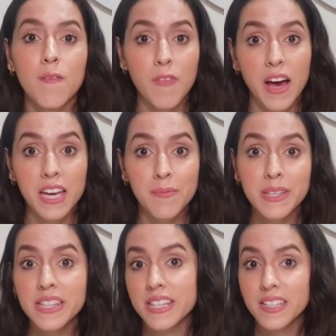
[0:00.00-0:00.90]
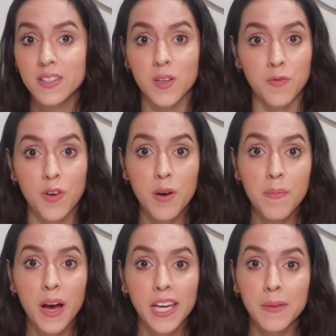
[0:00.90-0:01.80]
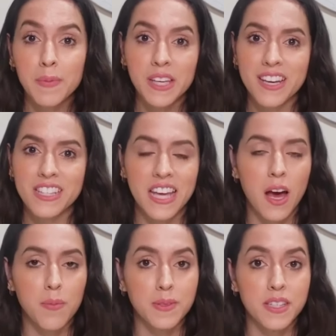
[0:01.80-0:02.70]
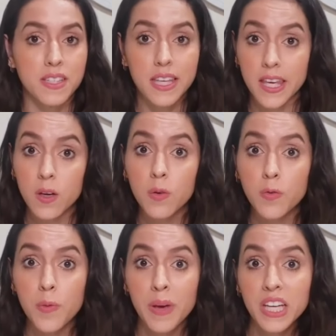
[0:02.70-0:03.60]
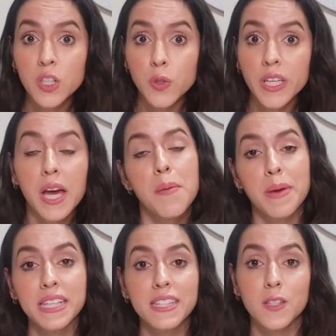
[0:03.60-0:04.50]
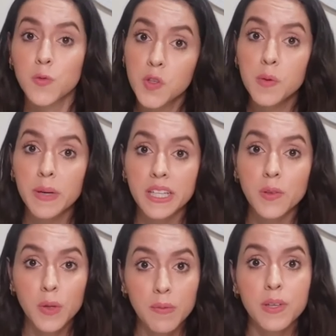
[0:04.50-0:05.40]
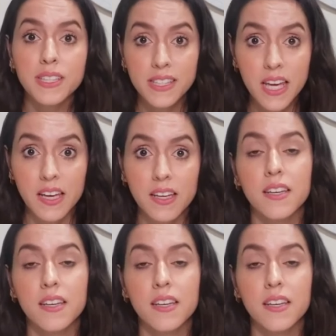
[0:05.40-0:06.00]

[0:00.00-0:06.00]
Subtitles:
Vitamin C is good for our body because it helps us heal from injury and makes us feel better when we're sick.